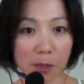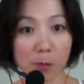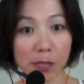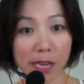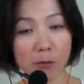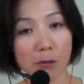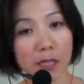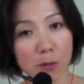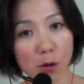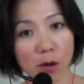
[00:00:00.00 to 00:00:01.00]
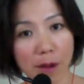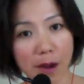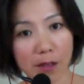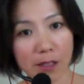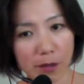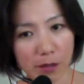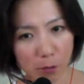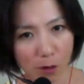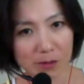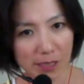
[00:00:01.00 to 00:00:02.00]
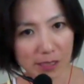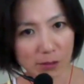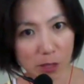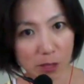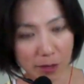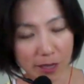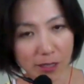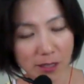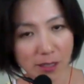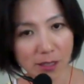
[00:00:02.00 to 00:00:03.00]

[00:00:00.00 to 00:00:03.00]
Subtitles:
People can read more about it on the website as well, right?